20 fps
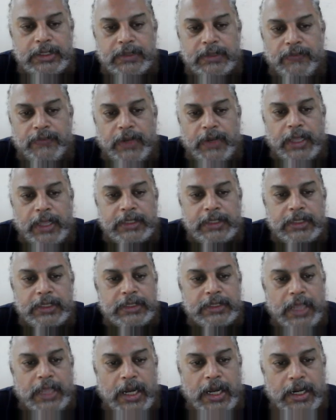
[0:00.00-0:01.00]
varices
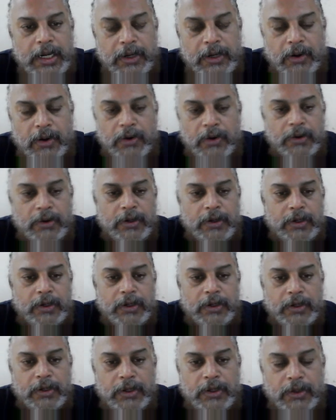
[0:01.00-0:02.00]
are non
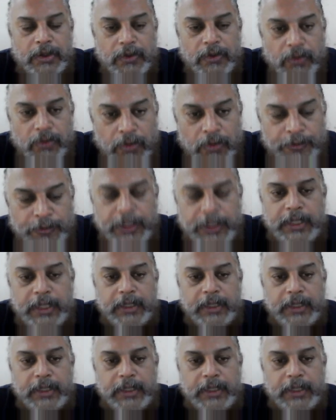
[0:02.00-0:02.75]
opening.